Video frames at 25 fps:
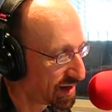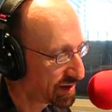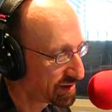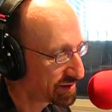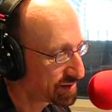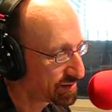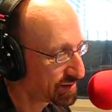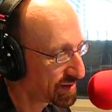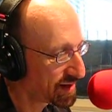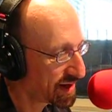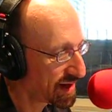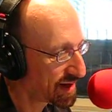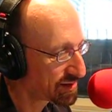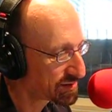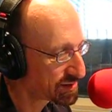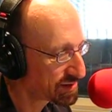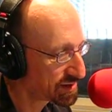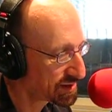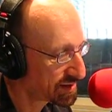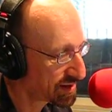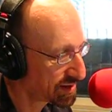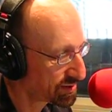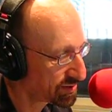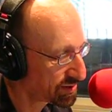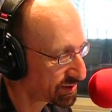to announce
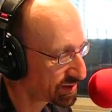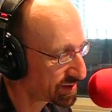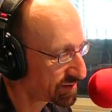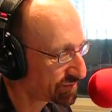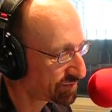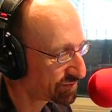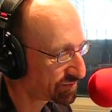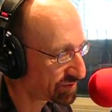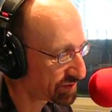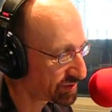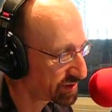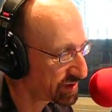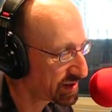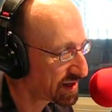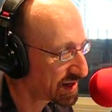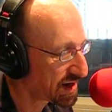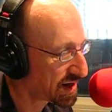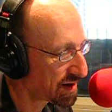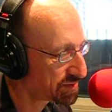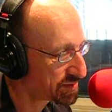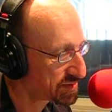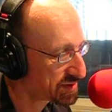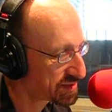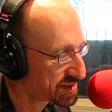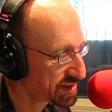that they were going to fully
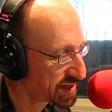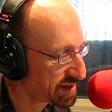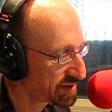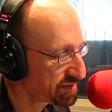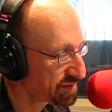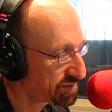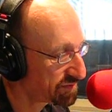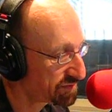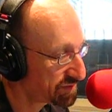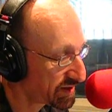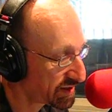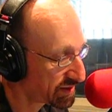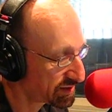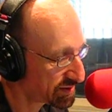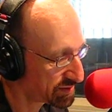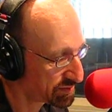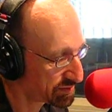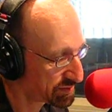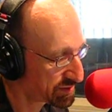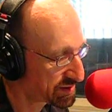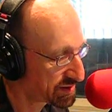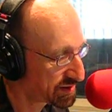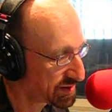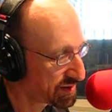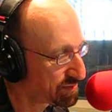compensate the
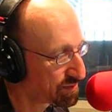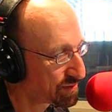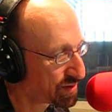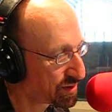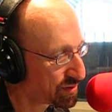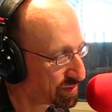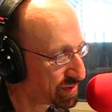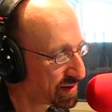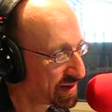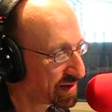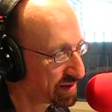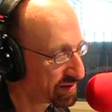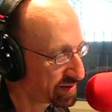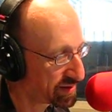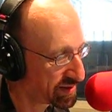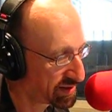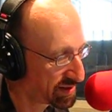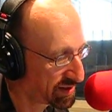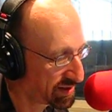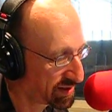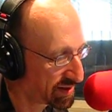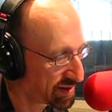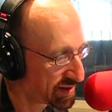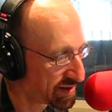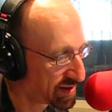victims in Bhopal,
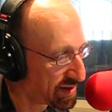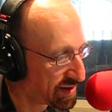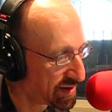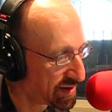India.